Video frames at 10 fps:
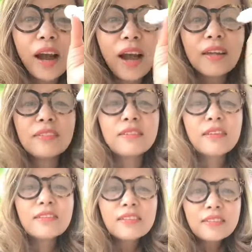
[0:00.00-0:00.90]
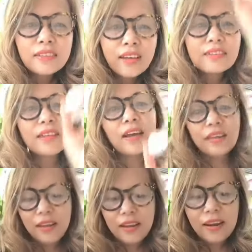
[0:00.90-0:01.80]
eyes just in case
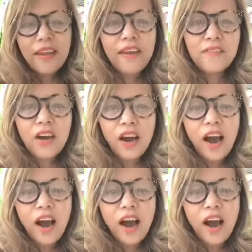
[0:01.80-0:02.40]
again I have